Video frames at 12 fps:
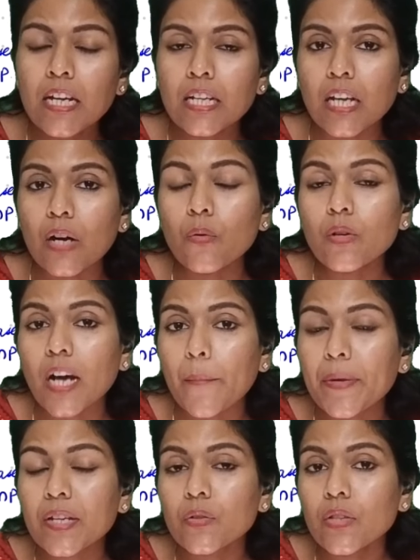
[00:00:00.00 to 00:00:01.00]
Now
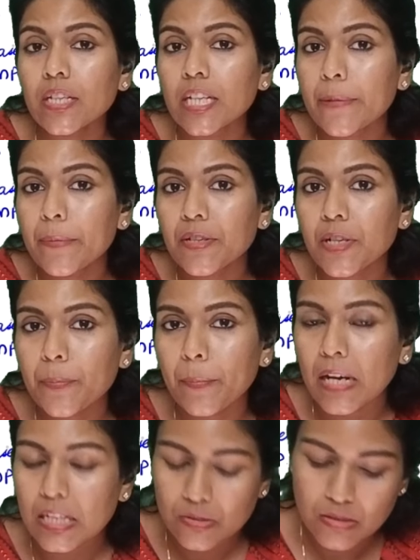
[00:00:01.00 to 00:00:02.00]
coming to the inhibitory
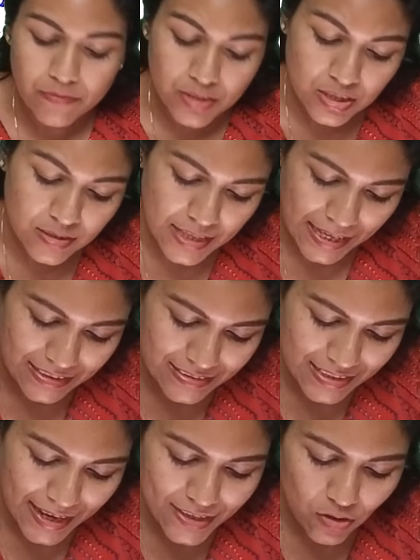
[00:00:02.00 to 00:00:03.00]
pathway, which is the
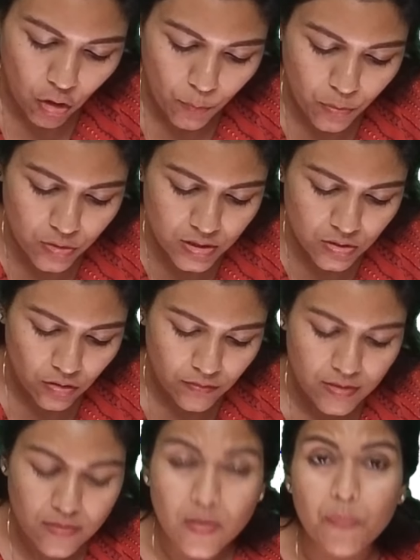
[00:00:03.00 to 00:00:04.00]
exact opposite of
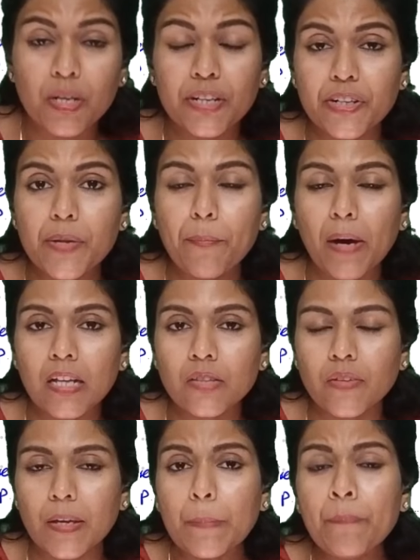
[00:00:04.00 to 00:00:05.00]
the stimulatory
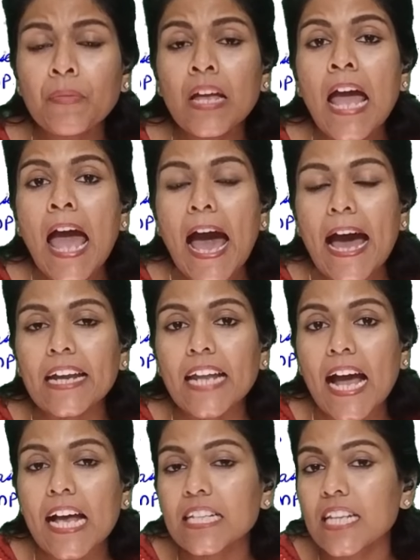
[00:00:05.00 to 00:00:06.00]
pathway, and
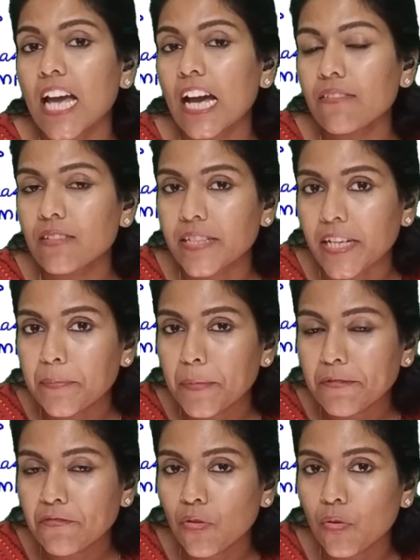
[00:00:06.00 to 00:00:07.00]
as I have said
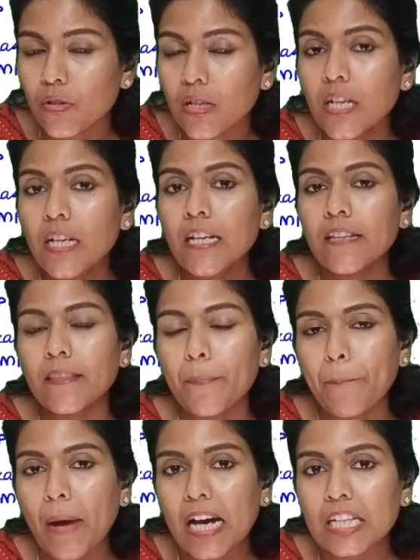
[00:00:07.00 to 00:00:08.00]
before, the
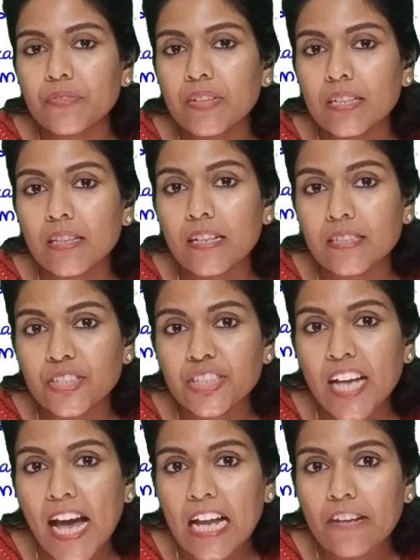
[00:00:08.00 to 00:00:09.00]
pathway, the
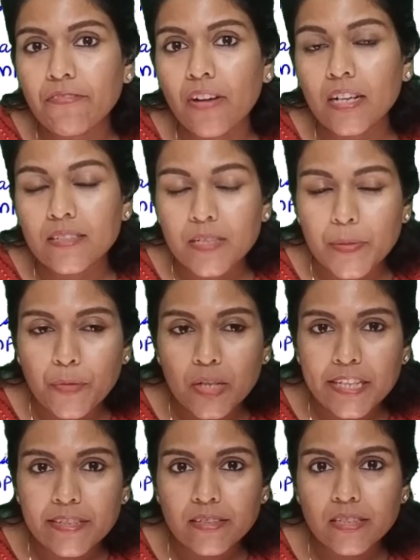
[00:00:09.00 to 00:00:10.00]
G-alpha
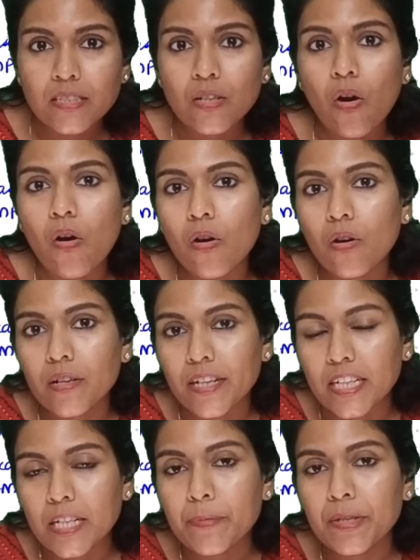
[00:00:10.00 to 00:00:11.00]
stimulatory or
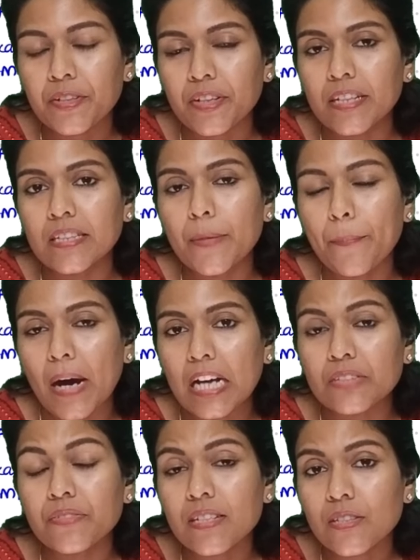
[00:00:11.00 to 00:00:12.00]
inhibitory, the
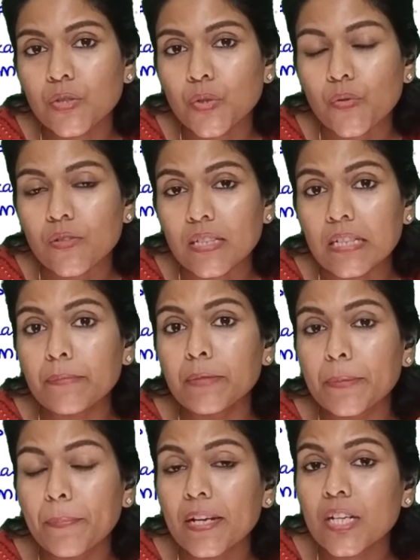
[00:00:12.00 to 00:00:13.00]
pathway is chosen
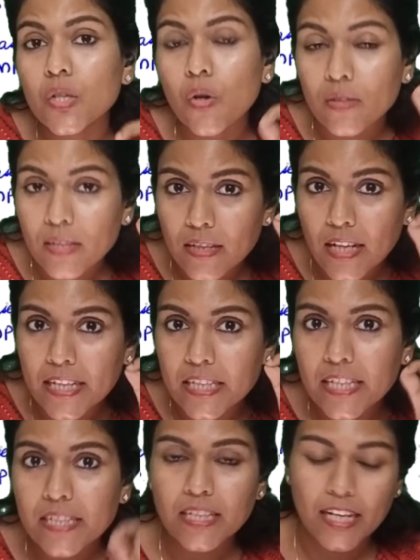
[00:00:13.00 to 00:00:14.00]
depending on the
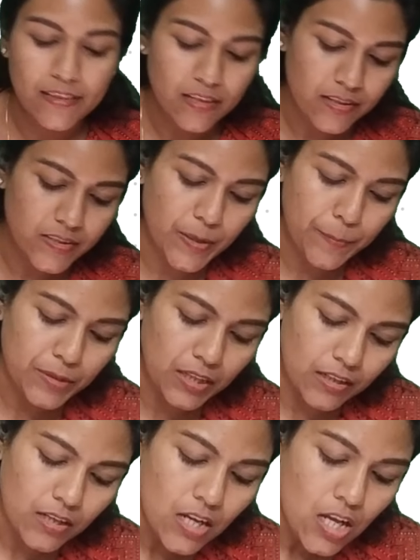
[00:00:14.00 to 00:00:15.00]
ligand and the receptor.